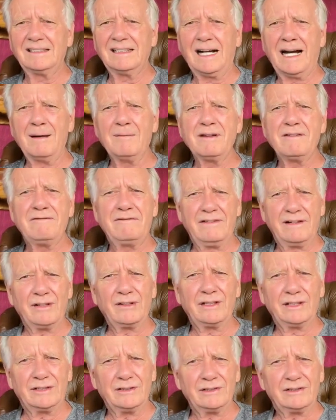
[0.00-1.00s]
I'm a
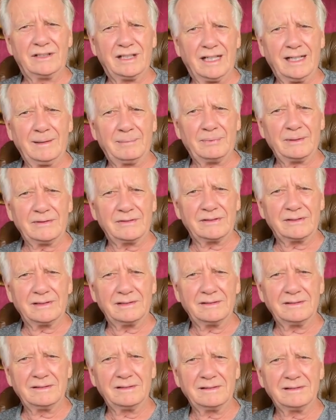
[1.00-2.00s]
very good
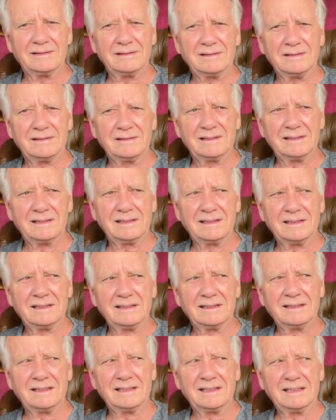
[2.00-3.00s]
typist.
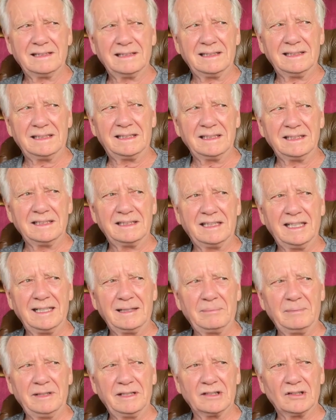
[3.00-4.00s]
It didn't
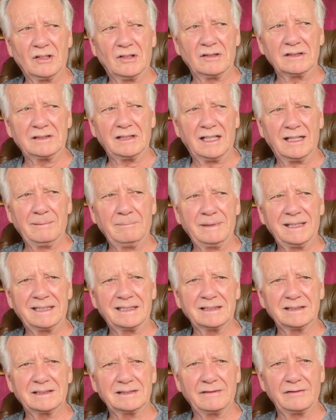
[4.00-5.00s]
take me a long time
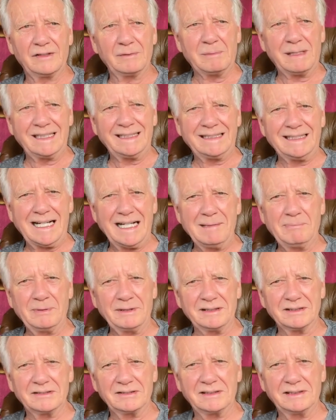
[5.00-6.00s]
because of my
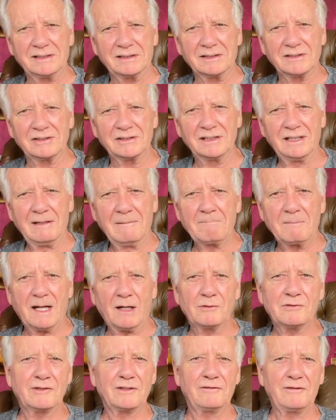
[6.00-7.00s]
typing skills. I
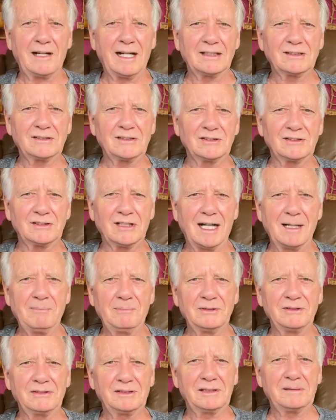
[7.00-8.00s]
was the fastest
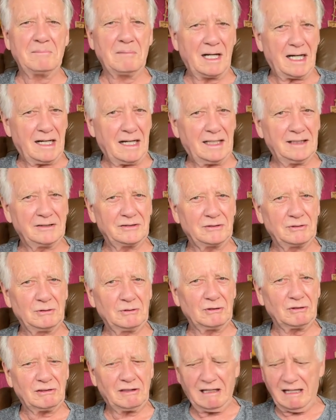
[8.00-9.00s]
typist in my high
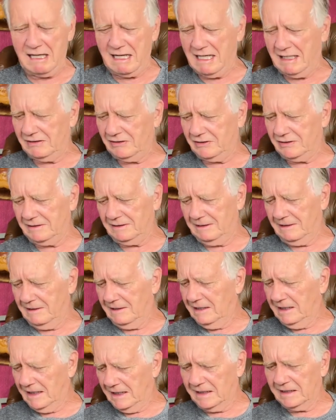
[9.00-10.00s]
school class,
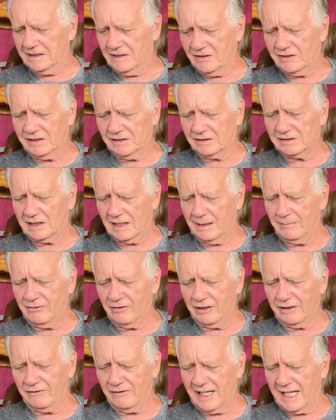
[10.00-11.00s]
and I can still type
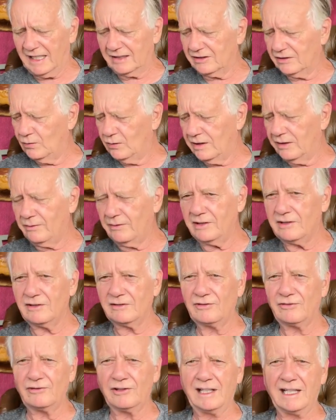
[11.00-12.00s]
very fast. And one of the
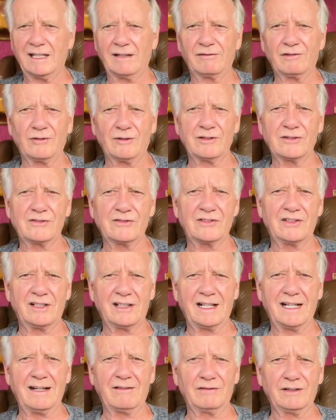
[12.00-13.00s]
reasons for that, of course, is
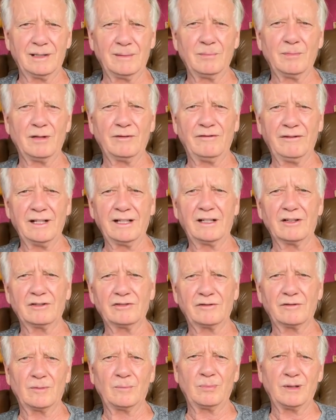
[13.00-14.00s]
that I have limber fingers
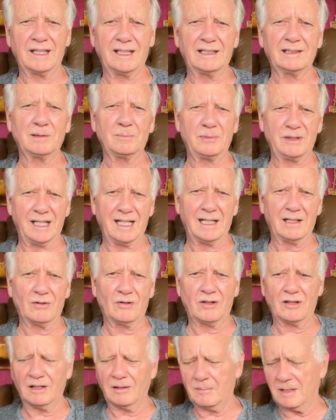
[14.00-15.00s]
from playing the
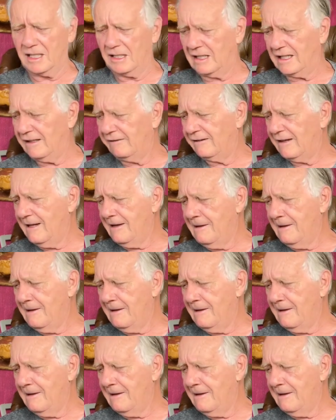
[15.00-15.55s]
piano all of my life.